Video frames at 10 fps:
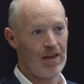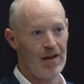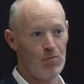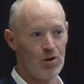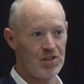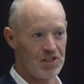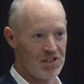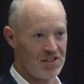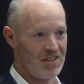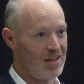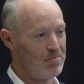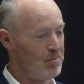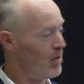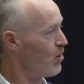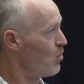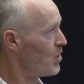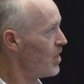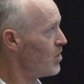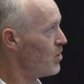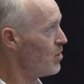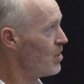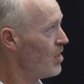and more consistent and better at what they do.